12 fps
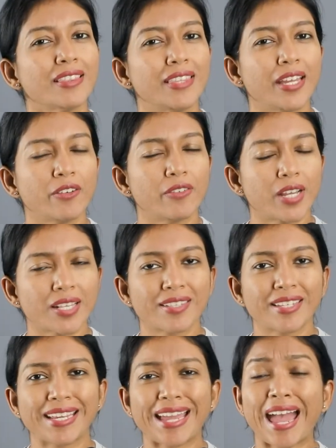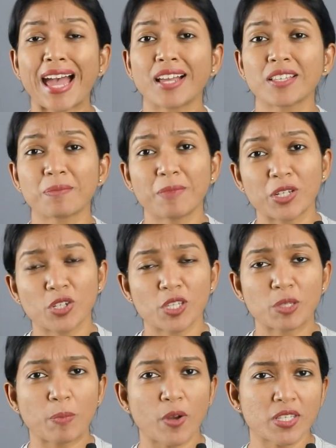then resting as much
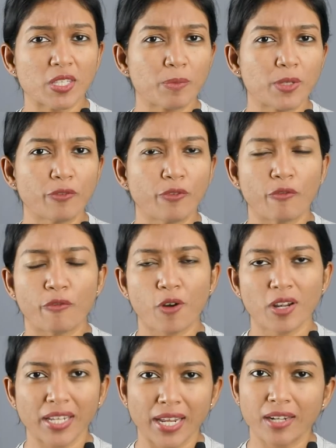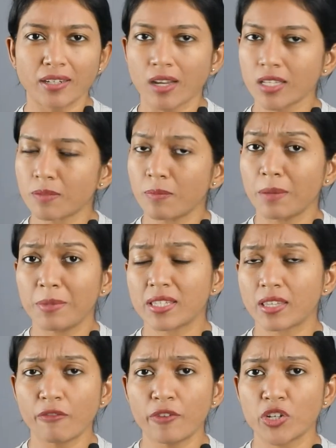as possible for 48 hours may
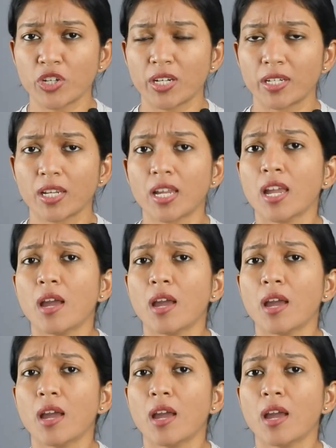be sufficient.